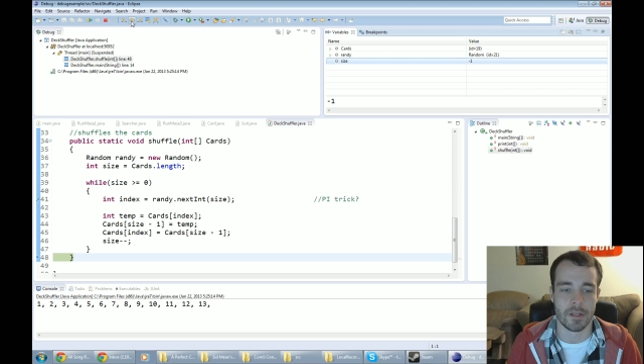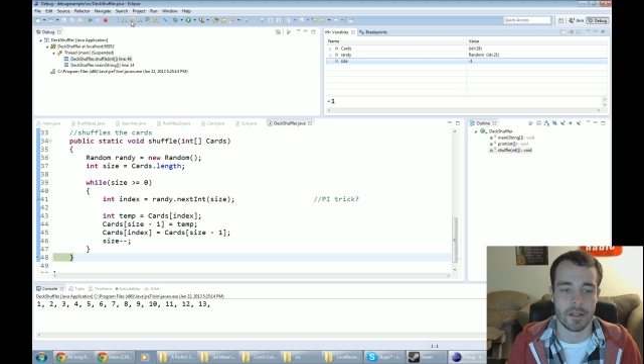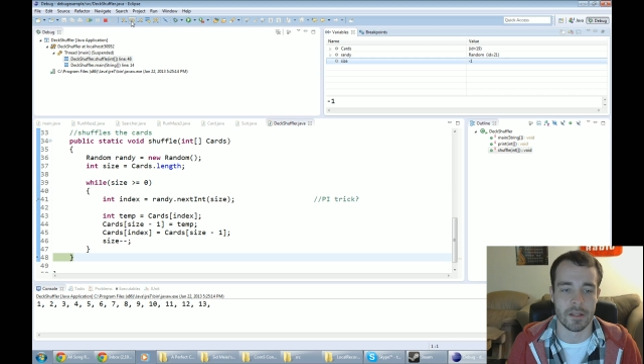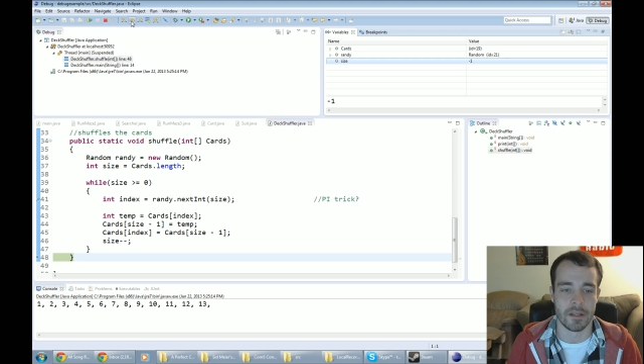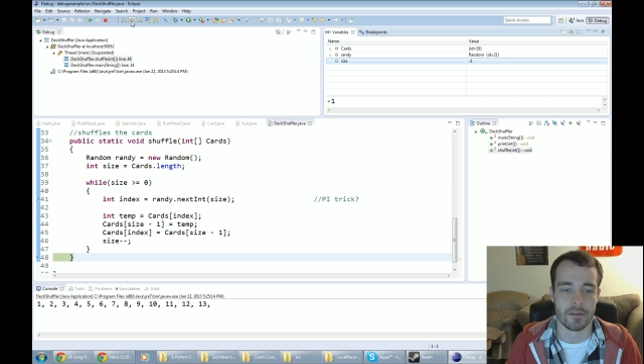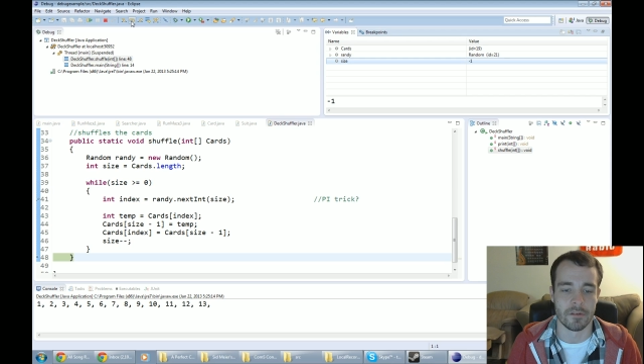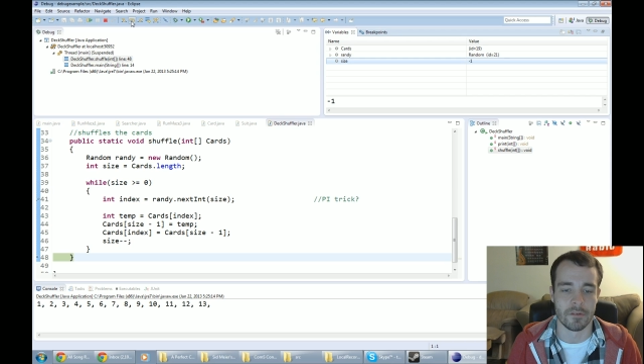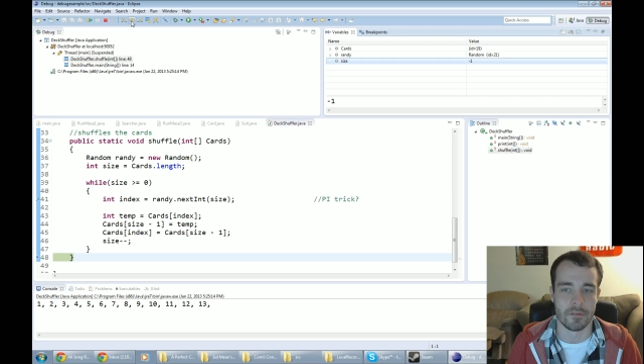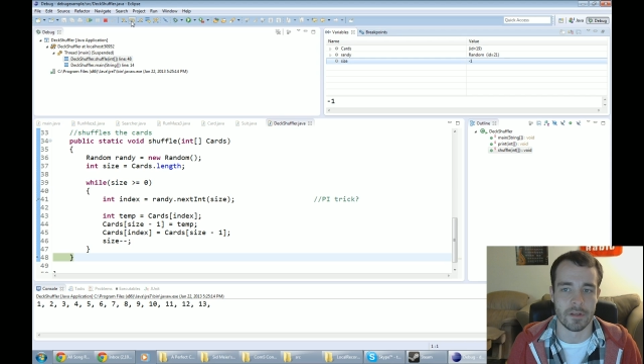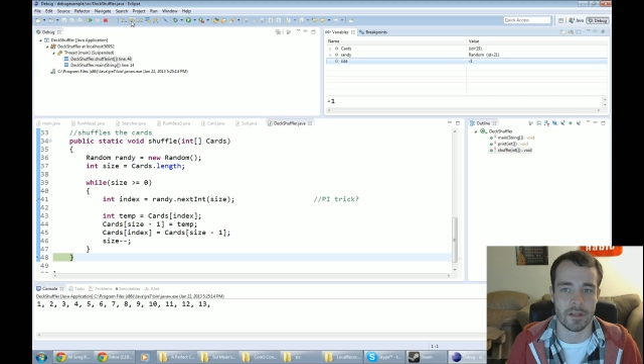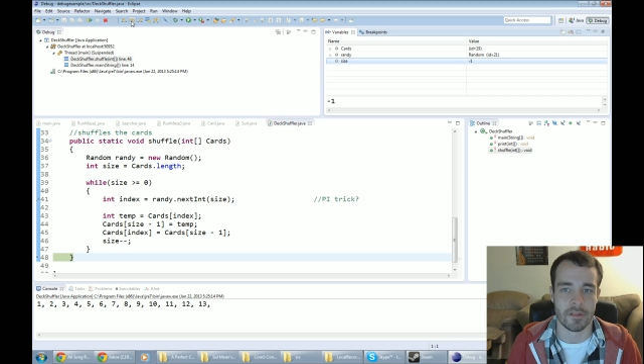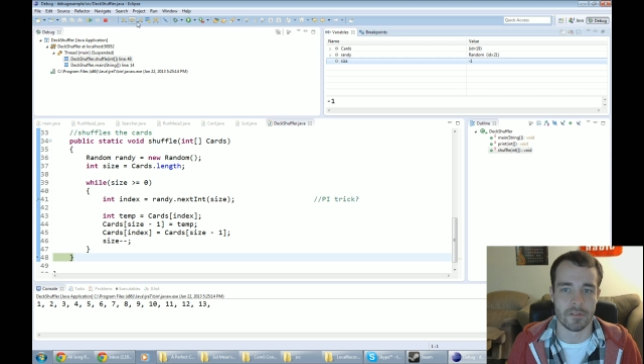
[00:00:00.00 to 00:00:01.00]
and
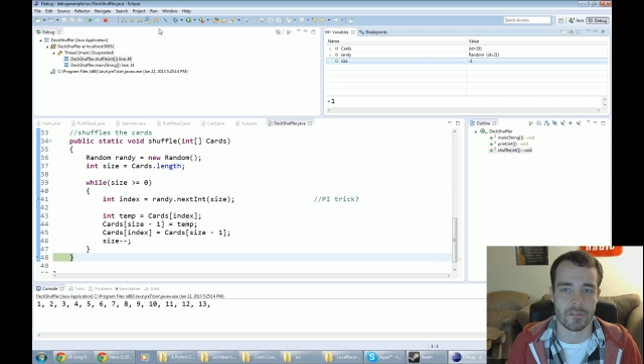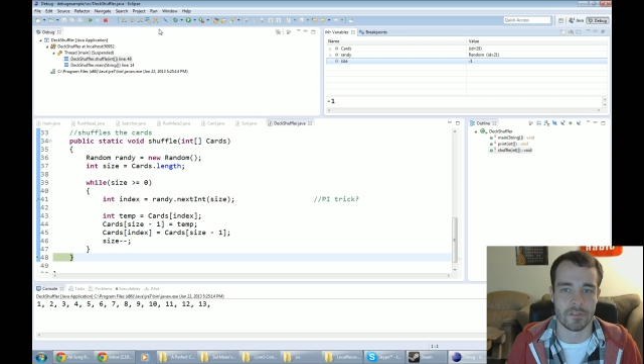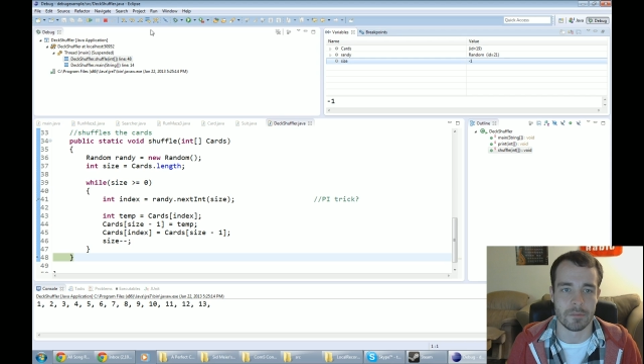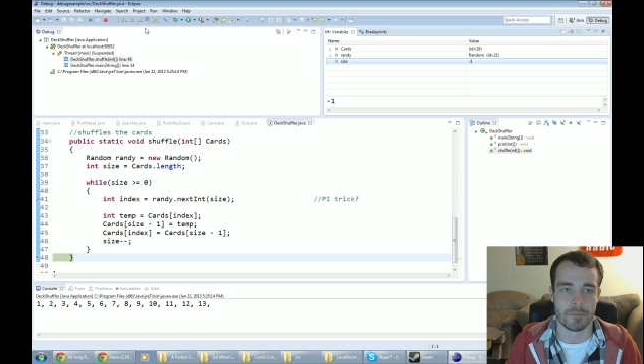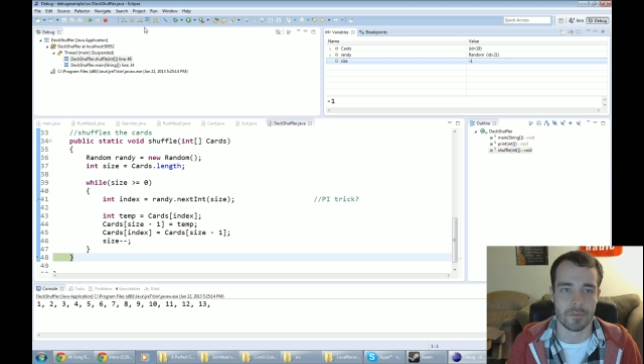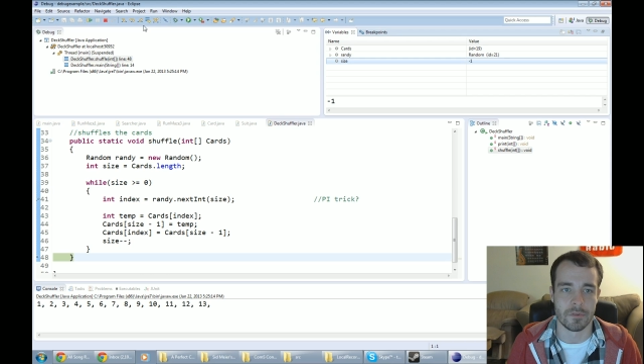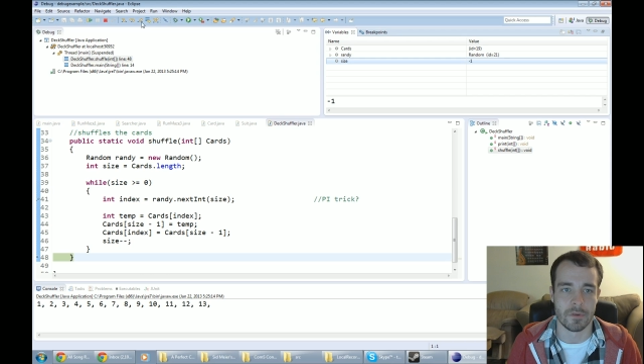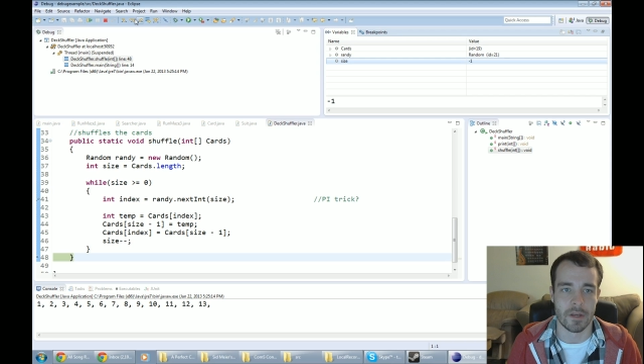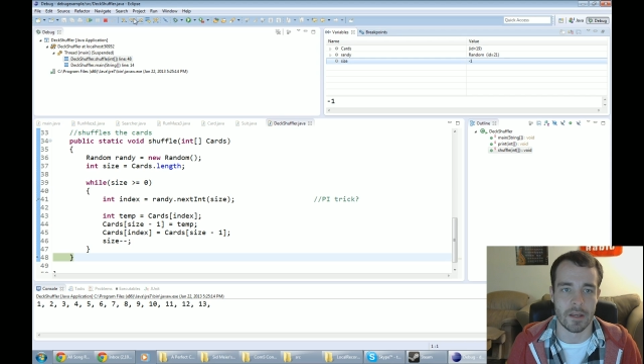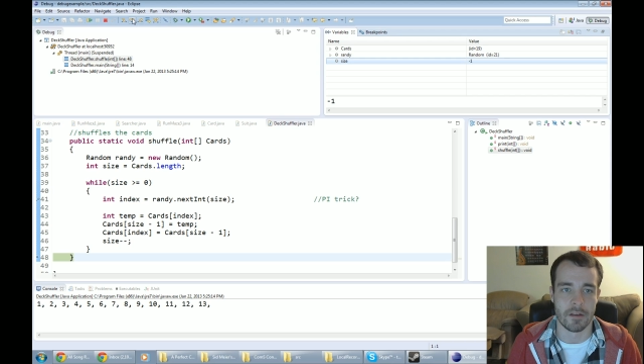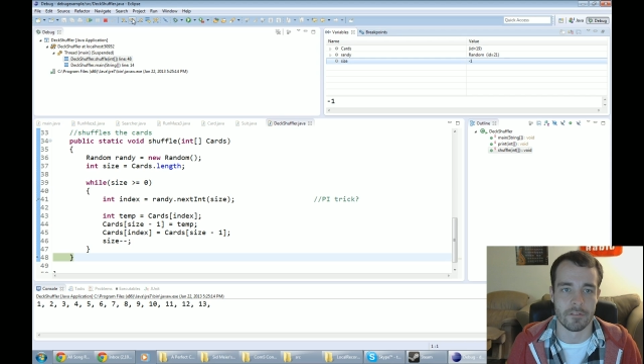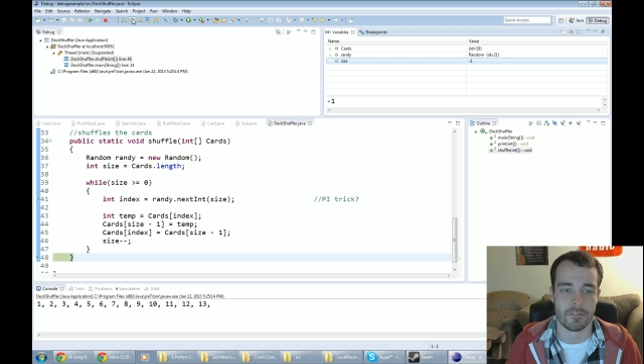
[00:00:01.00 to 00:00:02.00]
okay, that seems to
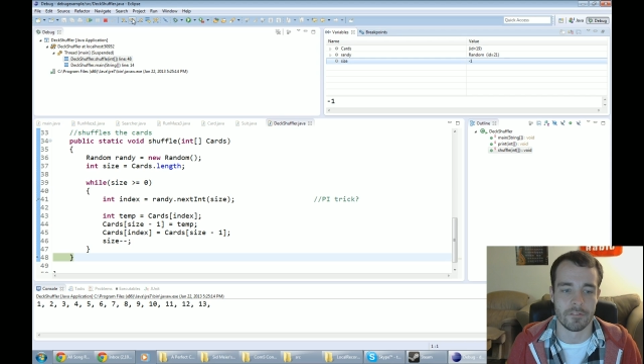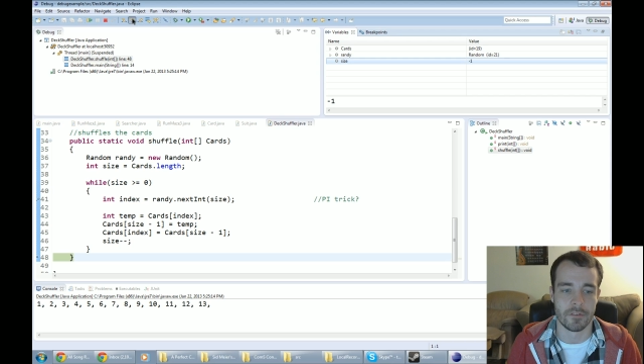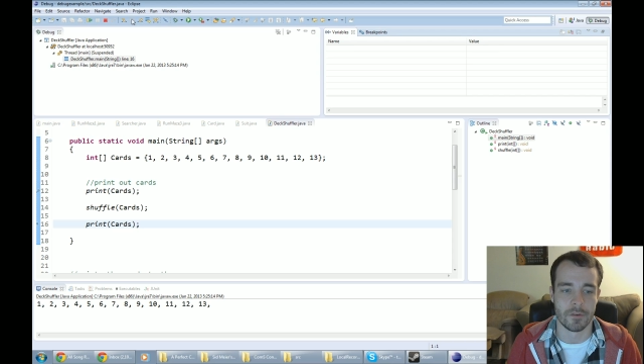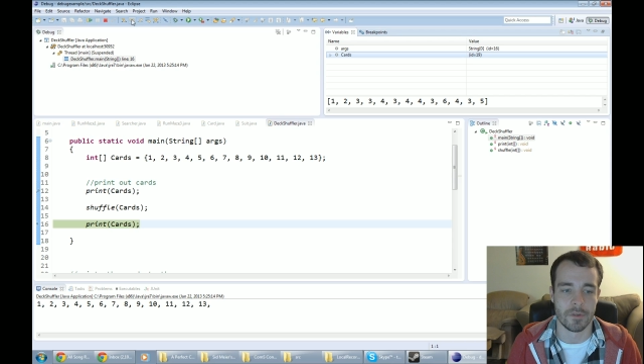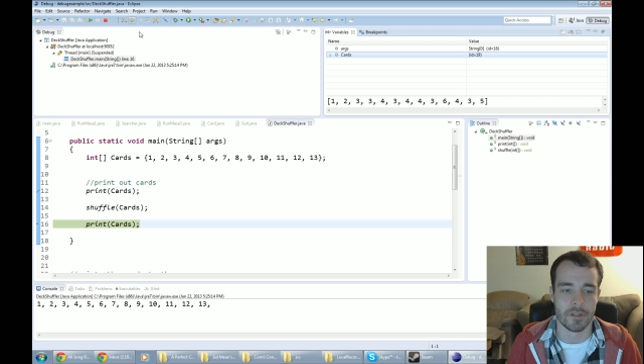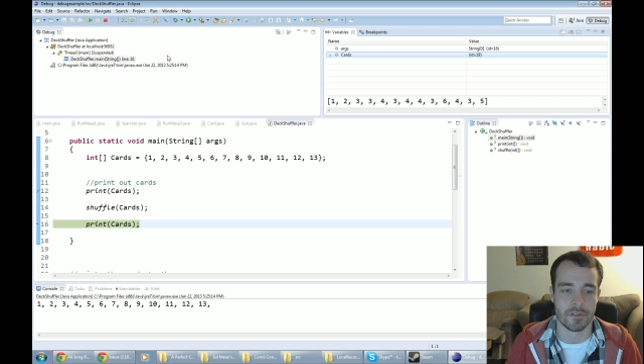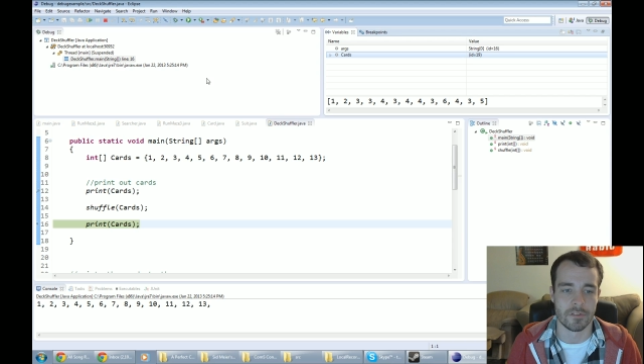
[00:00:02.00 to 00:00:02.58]
have quit.